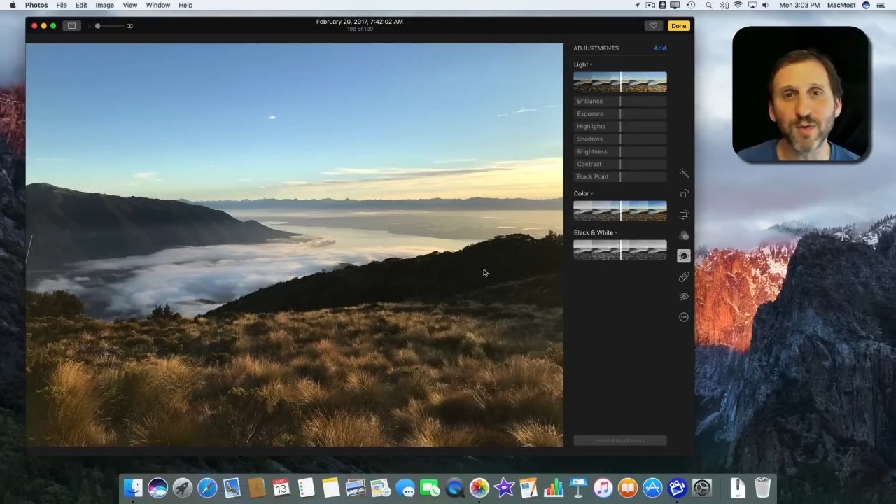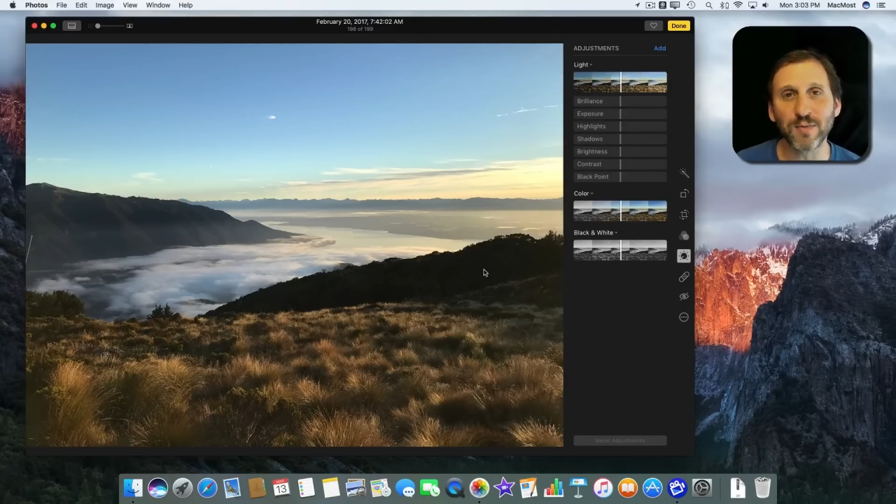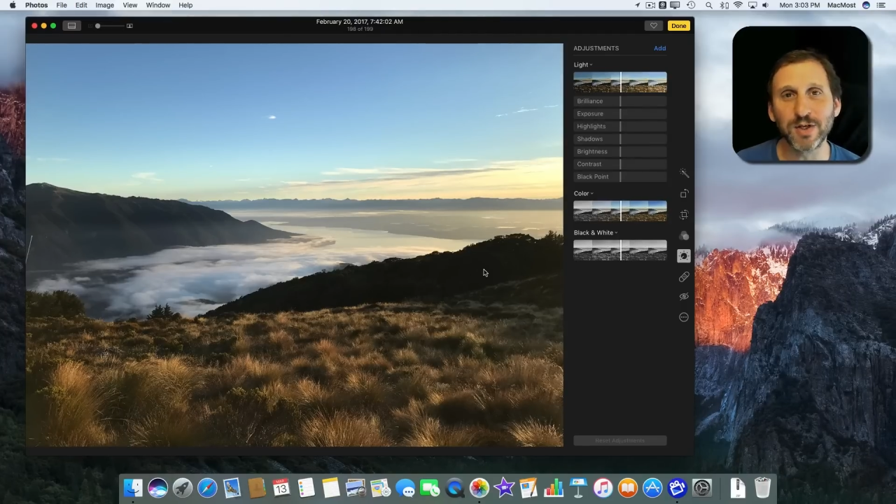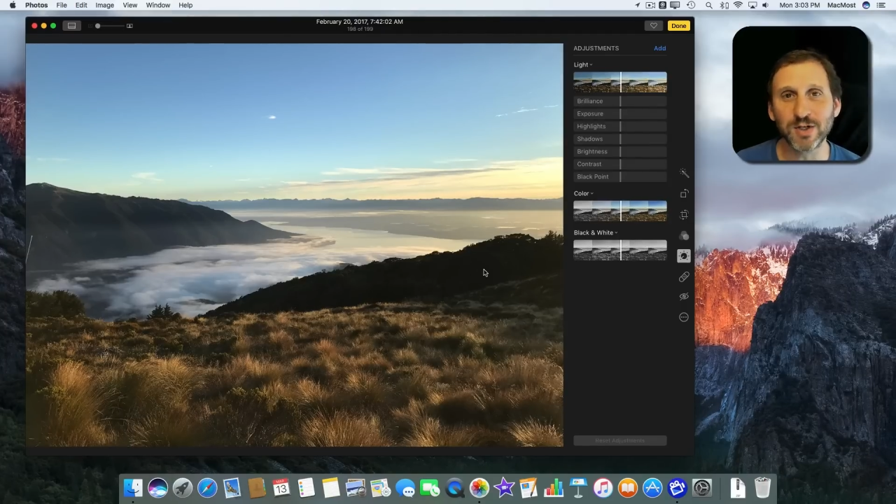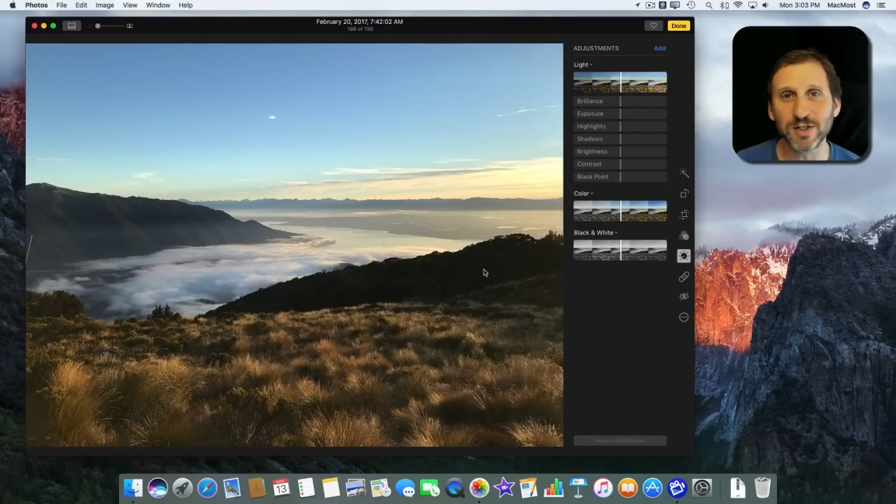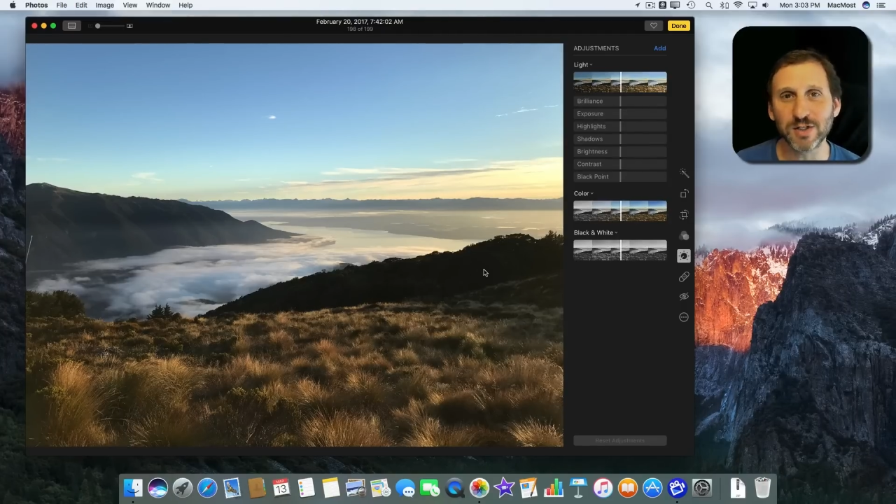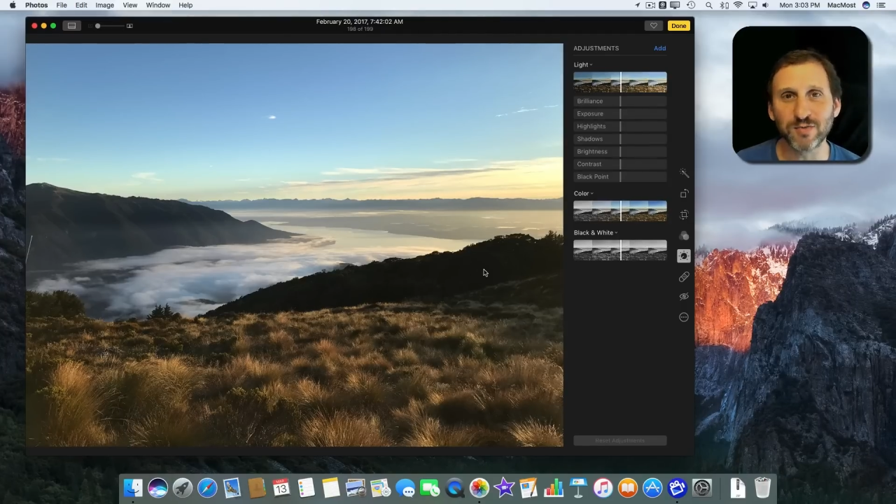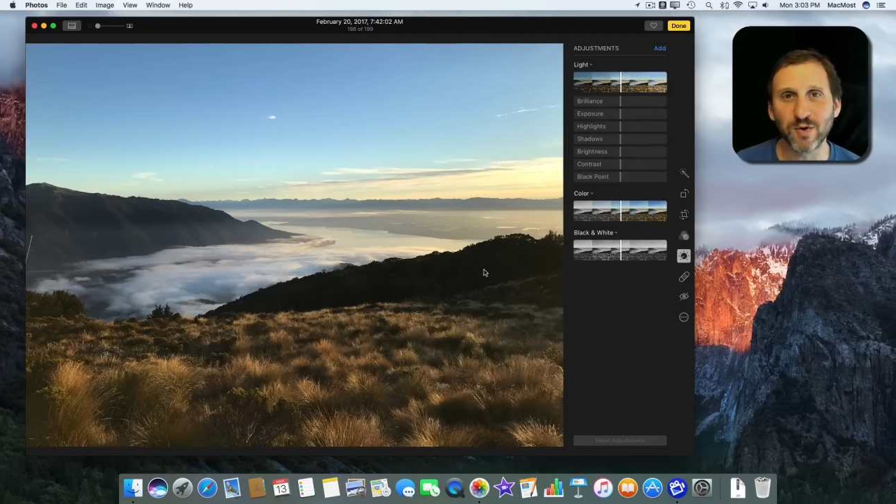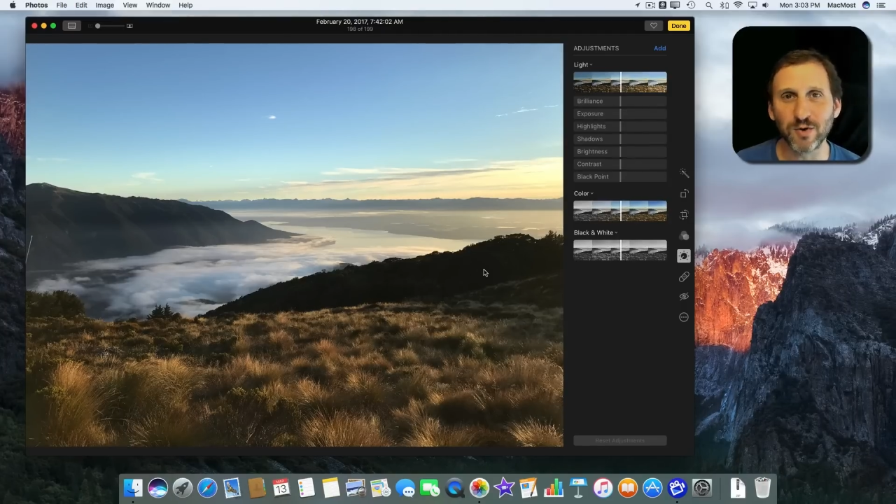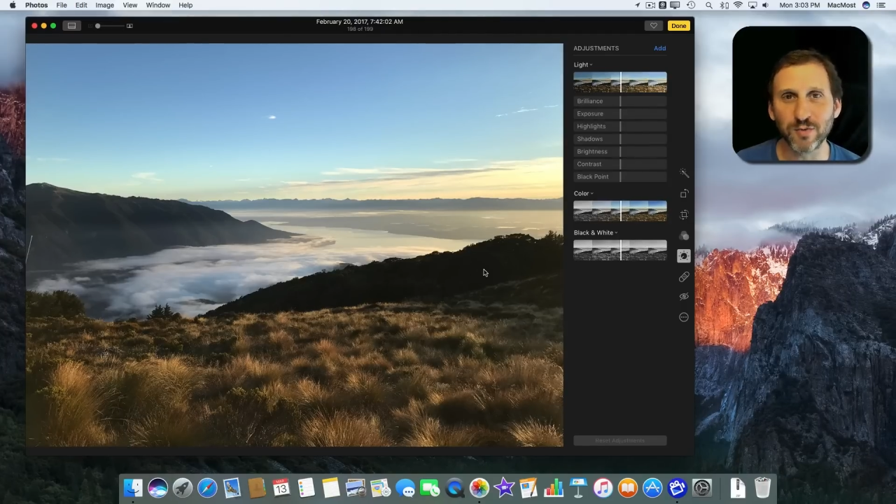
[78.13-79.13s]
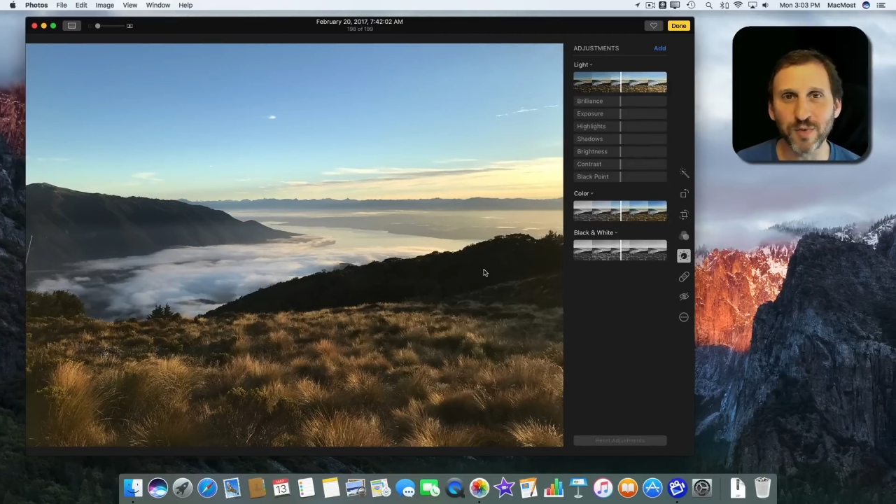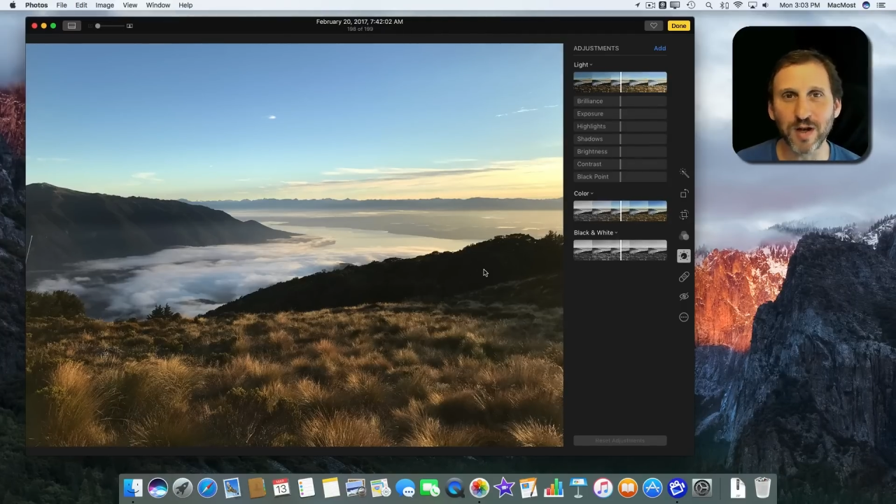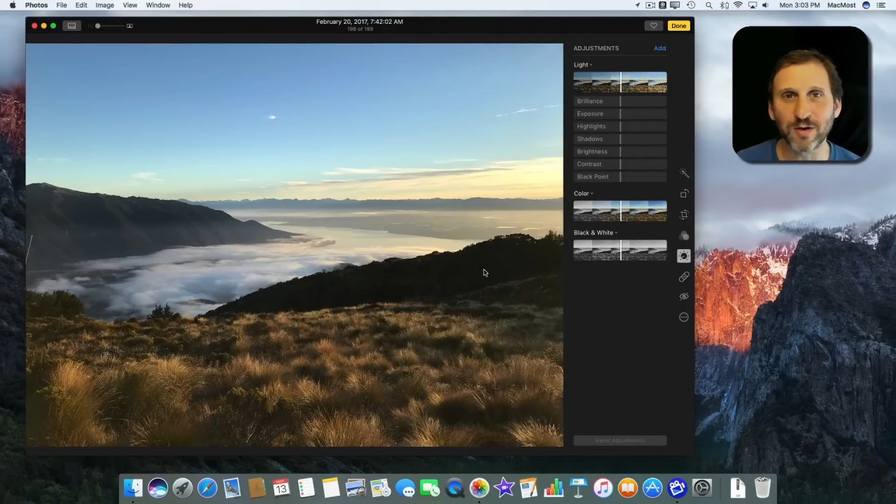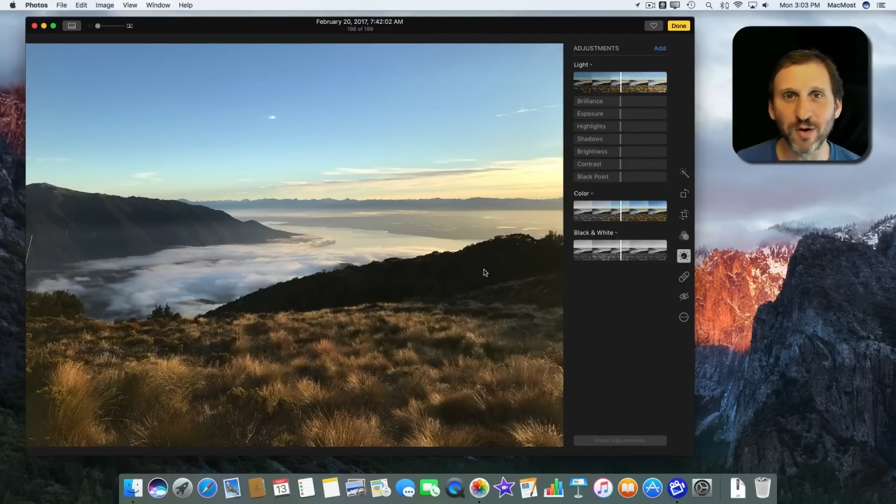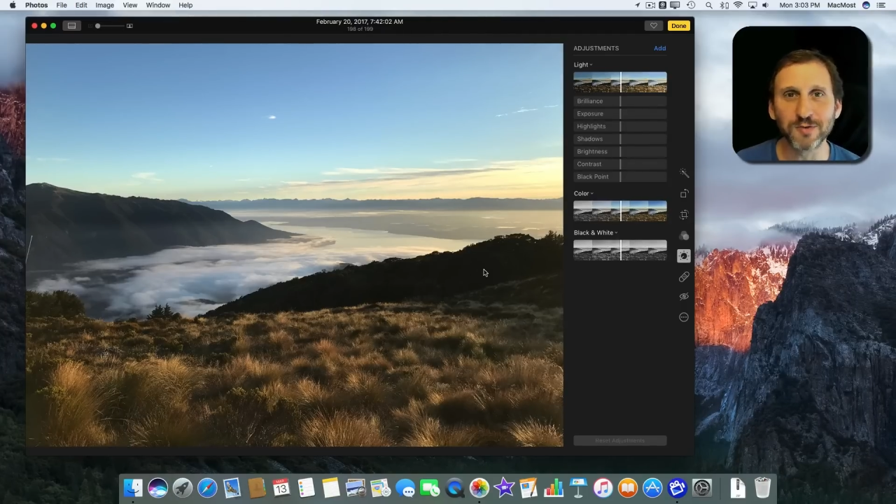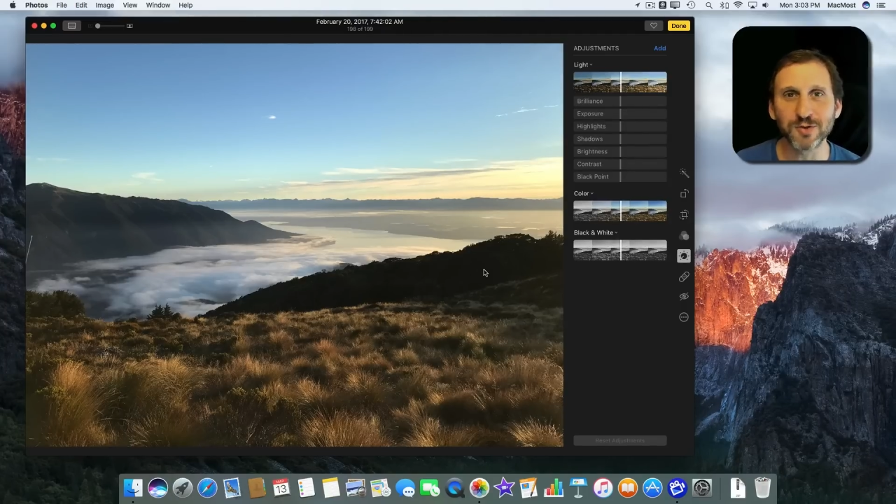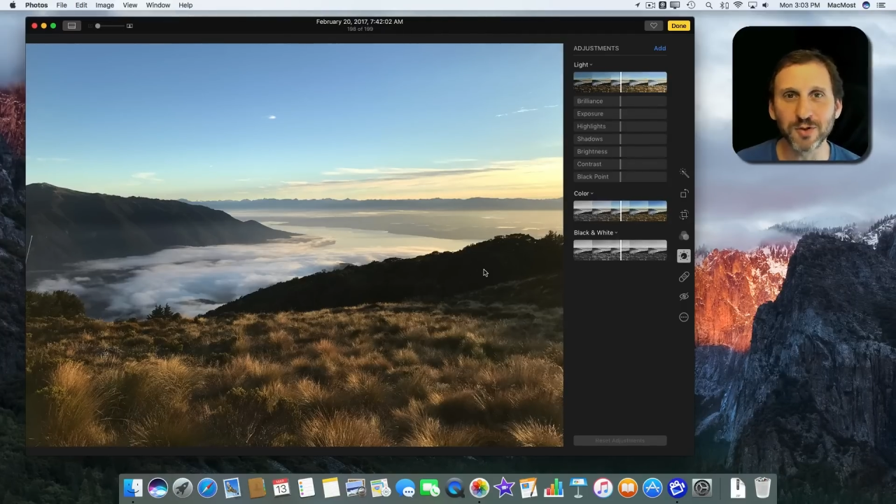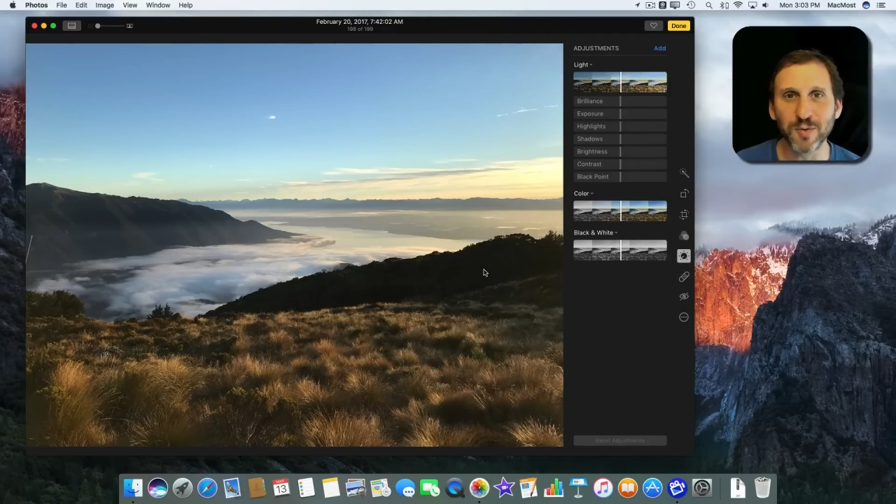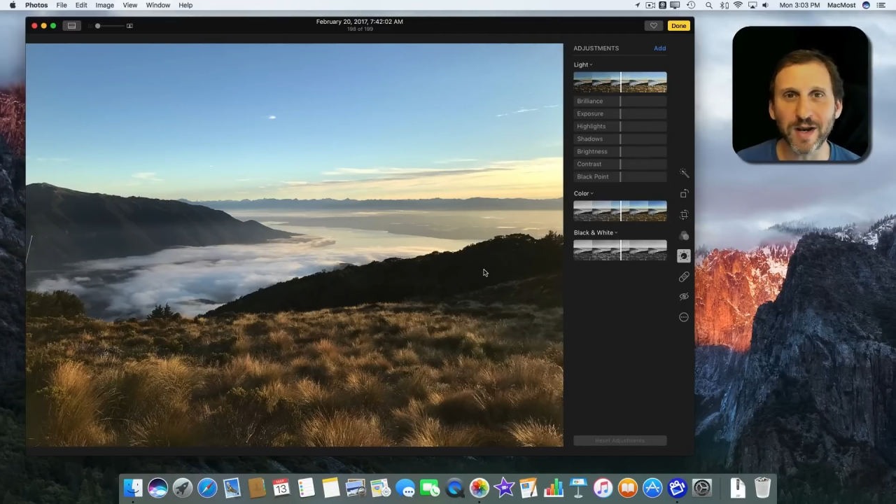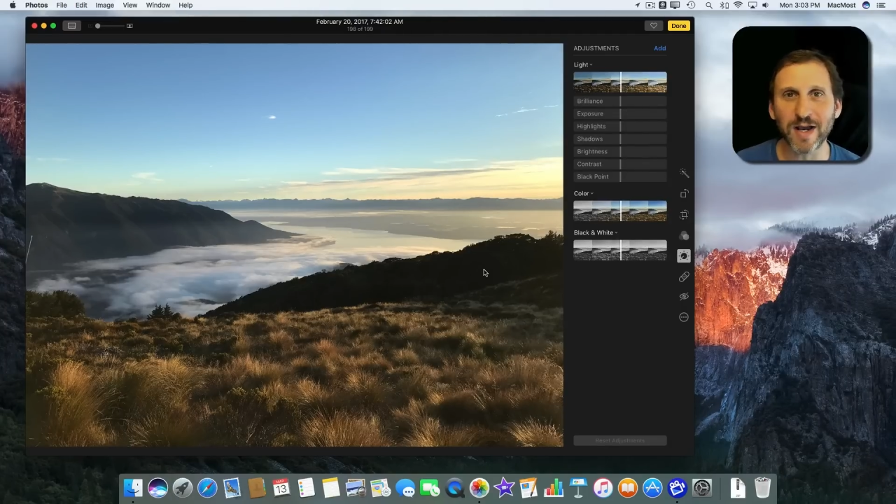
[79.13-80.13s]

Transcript: probably adjust this photo to bring it closer to what I